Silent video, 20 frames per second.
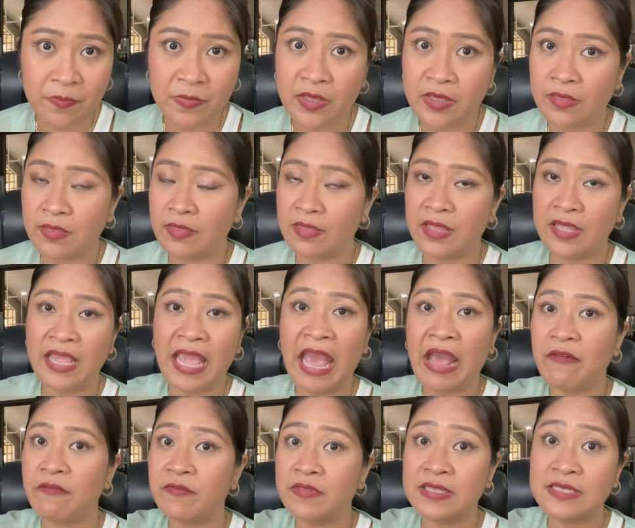that they
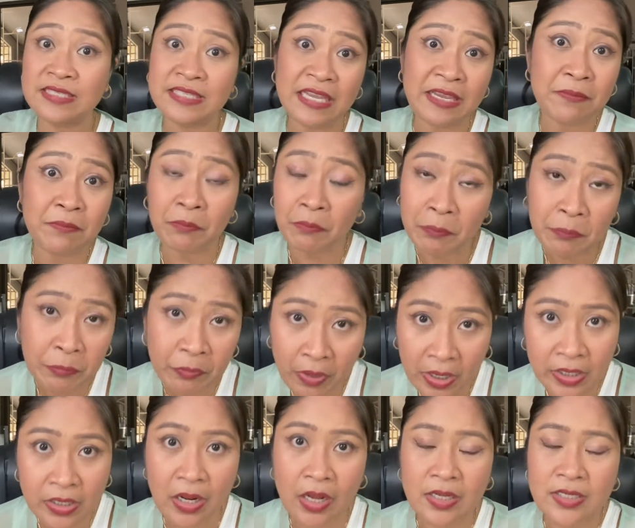have the same
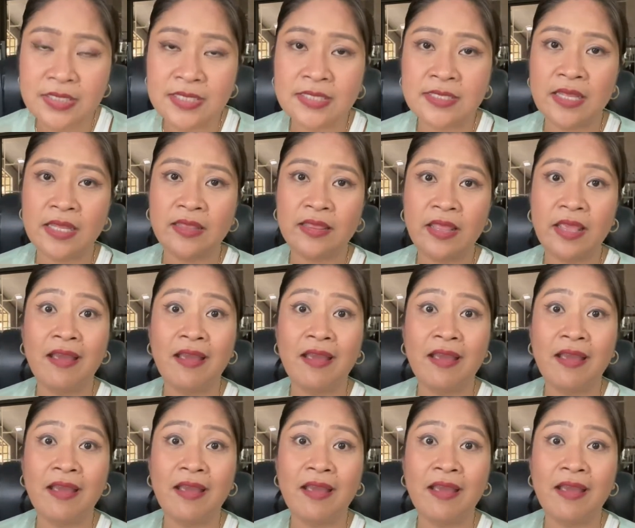products that they